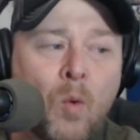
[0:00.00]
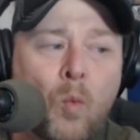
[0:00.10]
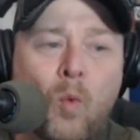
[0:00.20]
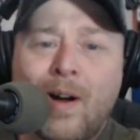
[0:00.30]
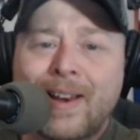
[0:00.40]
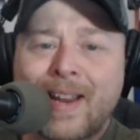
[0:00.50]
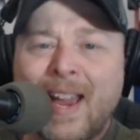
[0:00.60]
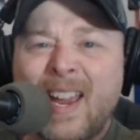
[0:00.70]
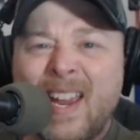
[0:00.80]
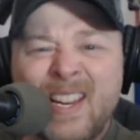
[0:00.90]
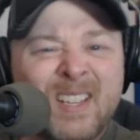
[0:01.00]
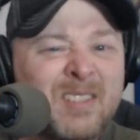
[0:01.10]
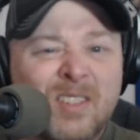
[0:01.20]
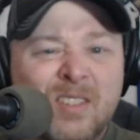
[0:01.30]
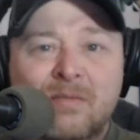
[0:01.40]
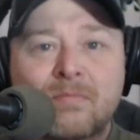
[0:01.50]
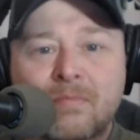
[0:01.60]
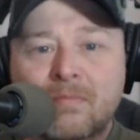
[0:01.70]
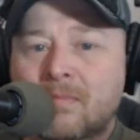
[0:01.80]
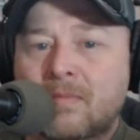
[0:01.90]
won a,
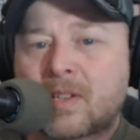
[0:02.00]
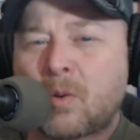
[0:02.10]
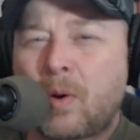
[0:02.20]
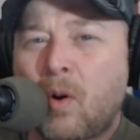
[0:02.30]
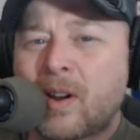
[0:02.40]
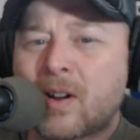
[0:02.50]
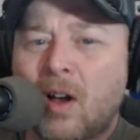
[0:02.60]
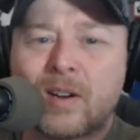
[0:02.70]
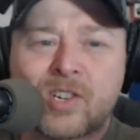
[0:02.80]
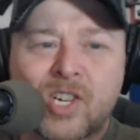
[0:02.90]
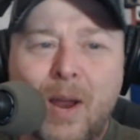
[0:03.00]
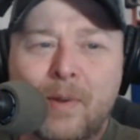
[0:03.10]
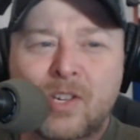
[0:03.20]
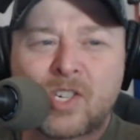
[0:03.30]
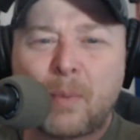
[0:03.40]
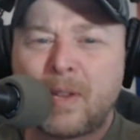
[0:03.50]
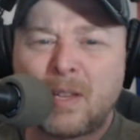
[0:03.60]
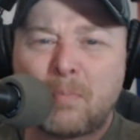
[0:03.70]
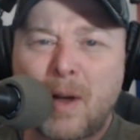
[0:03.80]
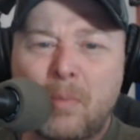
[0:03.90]
do we want to call it a championship
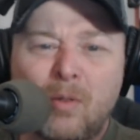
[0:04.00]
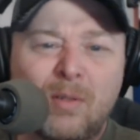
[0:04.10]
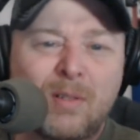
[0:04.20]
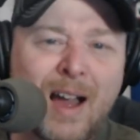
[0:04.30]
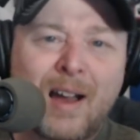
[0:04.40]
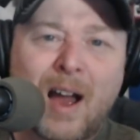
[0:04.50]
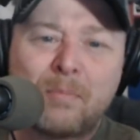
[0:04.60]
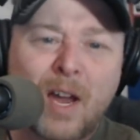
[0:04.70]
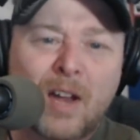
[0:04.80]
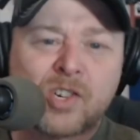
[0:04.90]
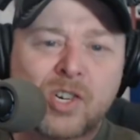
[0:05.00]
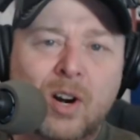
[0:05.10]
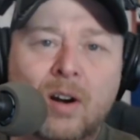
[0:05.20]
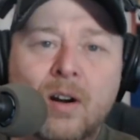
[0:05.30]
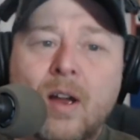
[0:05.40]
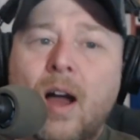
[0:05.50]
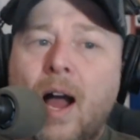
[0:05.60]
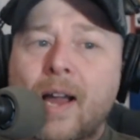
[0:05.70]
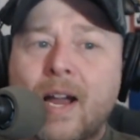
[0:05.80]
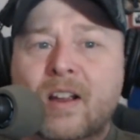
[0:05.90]
in the bubble? I'm not sure.
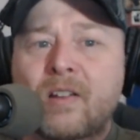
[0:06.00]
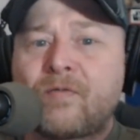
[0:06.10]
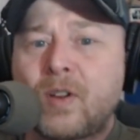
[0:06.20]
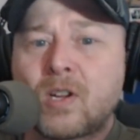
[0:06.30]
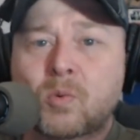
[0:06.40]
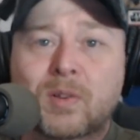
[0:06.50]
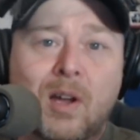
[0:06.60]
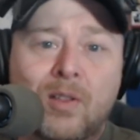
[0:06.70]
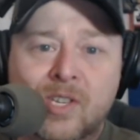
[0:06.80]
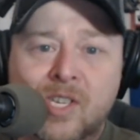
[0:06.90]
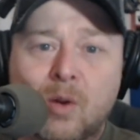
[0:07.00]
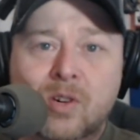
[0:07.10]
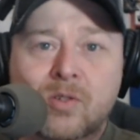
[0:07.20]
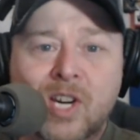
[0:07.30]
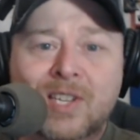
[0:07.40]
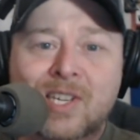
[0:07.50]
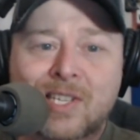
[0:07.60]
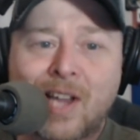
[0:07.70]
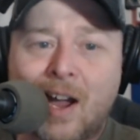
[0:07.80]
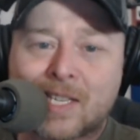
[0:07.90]
I got confused with all the social justice
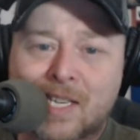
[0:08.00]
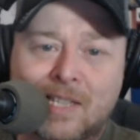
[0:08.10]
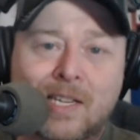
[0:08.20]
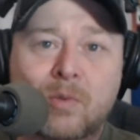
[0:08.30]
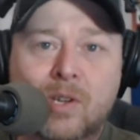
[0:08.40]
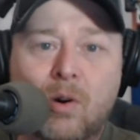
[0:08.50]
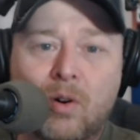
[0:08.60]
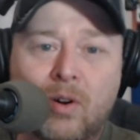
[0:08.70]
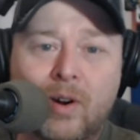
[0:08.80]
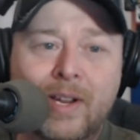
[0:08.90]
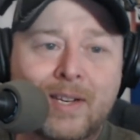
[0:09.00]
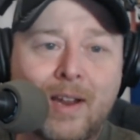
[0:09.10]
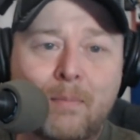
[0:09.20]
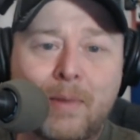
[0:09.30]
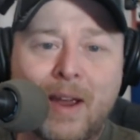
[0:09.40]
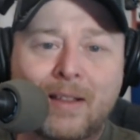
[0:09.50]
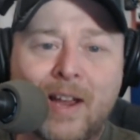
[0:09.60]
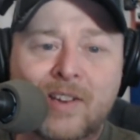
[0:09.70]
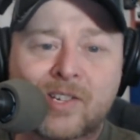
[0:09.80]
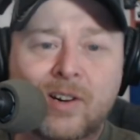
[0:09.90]
nonsense that was going on in the NBA
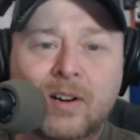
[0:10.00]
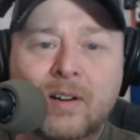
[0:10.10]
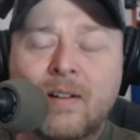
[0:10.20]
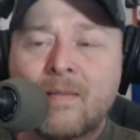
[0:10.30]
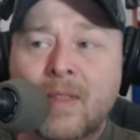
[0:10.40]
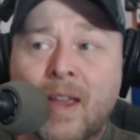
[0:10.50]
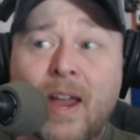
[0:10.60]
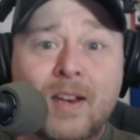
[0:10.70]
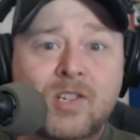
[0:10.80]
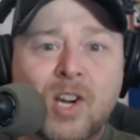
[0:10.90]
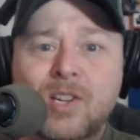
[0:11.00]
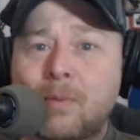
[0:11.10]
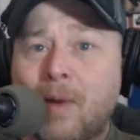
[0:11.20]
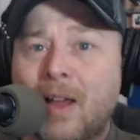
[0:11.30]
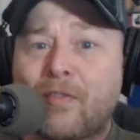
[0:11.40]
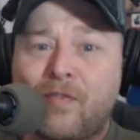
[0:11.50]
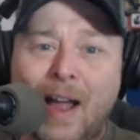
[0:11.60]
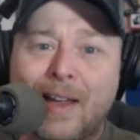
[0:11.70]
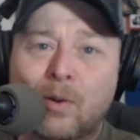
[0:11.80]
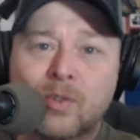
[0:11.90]
last year. And judging by the
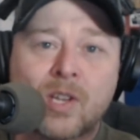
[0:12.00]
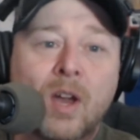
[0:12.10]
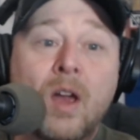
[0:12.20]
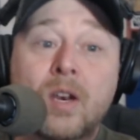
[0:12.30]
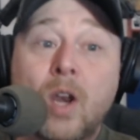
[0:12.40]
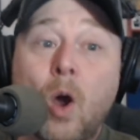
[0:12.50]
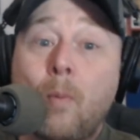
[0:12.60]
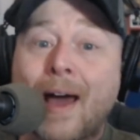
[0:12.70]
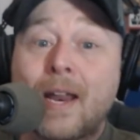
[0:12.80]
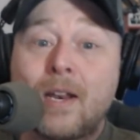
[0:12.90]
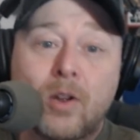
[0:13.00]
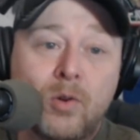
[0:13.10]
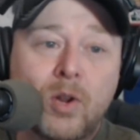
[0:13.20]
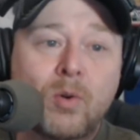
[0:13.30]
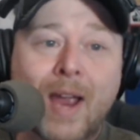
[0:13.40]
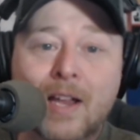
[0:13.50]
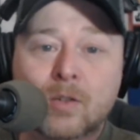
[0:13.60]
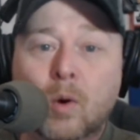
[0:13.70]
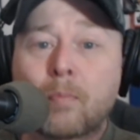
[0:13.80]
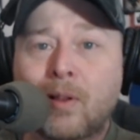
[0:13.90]
finals, nobody knew you
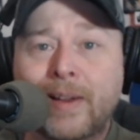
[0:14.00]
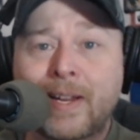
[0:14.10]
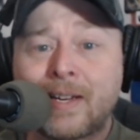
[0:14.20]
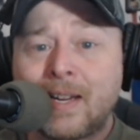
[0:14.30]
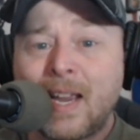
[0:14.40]
guys were playing